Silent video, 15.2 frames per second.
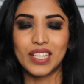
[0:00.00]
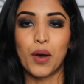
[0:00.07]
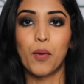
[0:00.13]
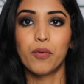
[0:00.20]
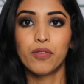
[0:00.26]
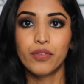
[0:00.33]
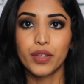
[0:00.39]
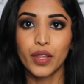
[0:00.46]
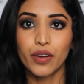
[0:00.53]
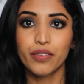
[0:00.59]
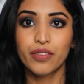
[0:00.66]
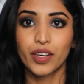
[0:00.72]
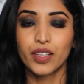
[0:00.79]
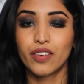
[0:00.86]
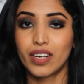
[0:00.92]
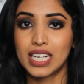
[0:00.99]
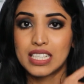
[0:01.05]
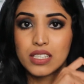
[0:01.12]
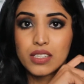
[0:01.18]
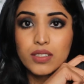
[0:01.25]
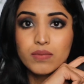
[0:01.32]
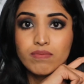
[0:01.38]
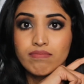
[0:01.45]
So without further
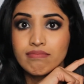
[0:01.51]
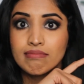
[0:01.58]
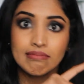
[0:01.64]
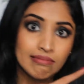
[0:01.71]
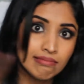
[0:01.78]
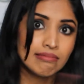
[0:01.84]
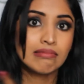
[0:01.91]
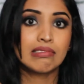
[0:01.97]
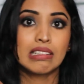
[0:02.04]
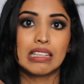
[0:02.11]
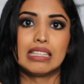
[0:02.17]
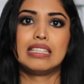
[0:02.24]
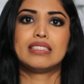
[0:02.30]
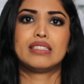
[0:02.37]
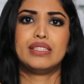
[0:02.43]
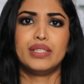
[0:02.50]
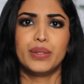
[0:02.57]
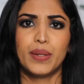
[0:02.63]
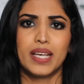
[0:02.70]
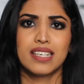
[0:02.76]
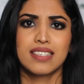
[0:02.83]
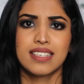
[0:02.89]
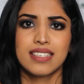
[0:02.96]
ado, let's do
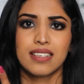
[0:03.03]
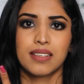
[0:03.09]
this.